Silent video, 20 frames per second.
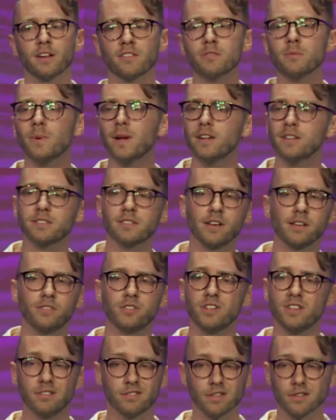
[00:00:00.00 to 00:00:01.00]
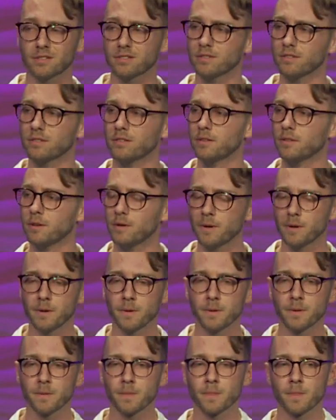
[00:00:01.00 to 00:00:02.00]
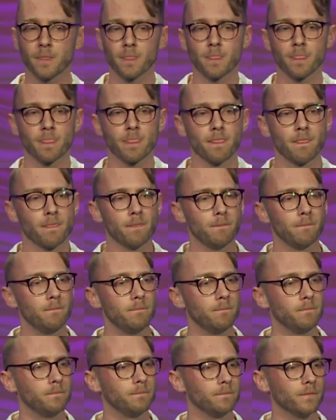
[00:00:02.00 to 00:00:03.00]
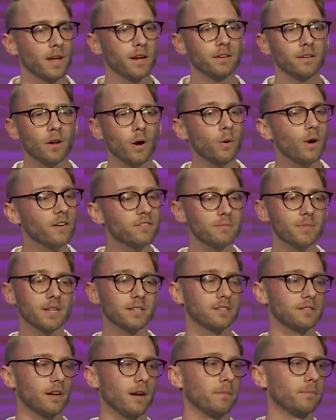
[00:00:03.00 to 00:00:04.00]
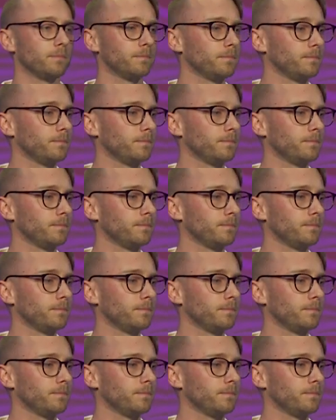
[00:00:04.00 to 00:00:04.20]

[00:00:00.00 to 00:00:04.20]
Everybody say, Jesus, hmm, I know I've messed up.